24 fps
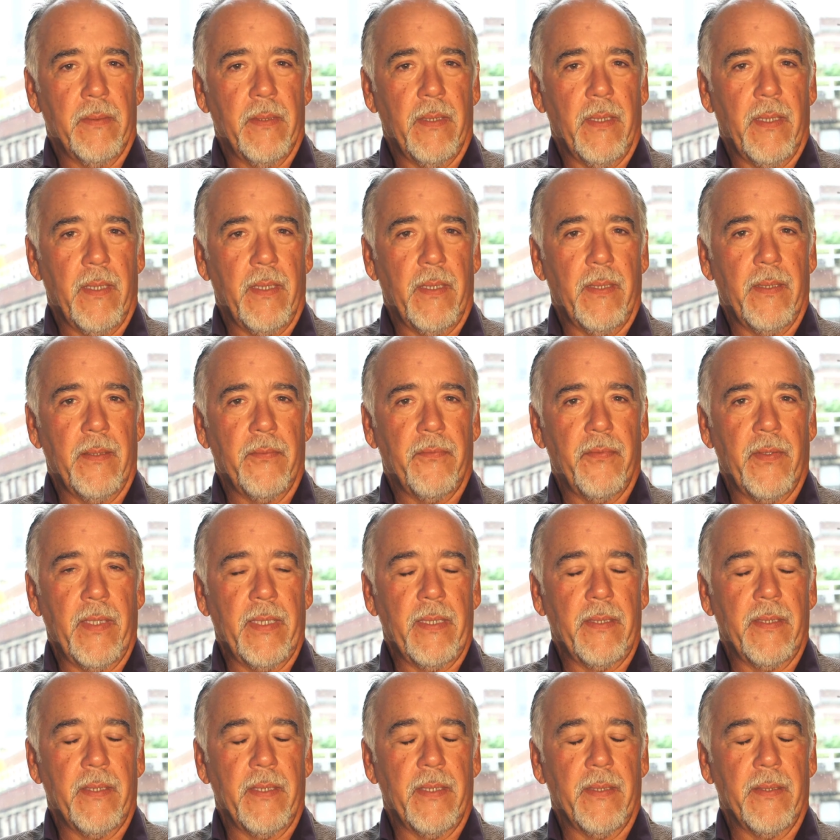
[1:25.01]

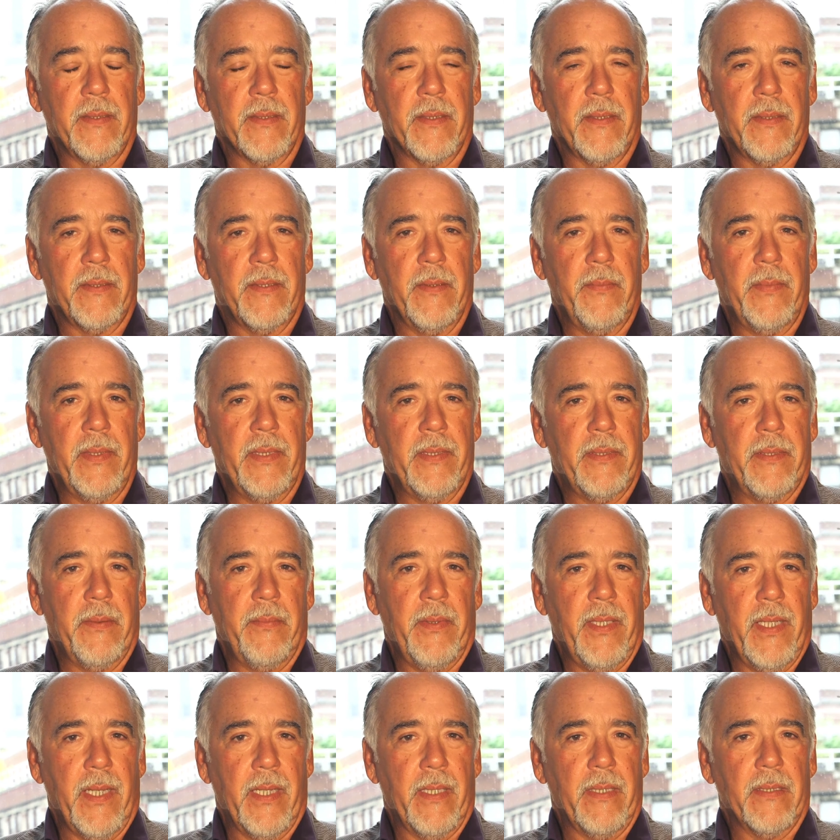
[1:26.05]
to
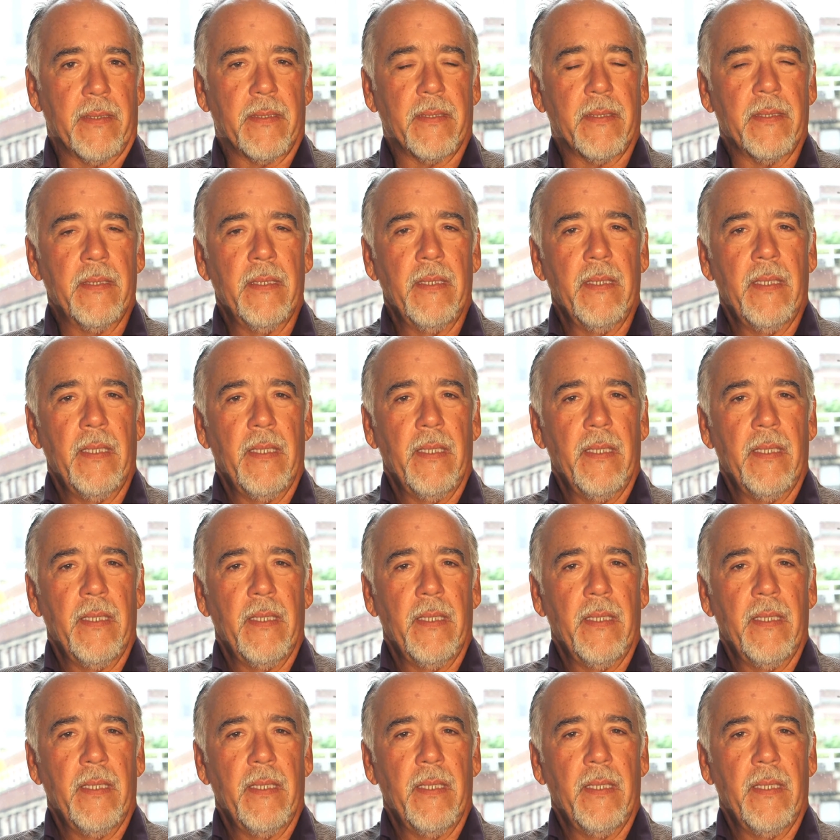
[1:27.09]
be honest.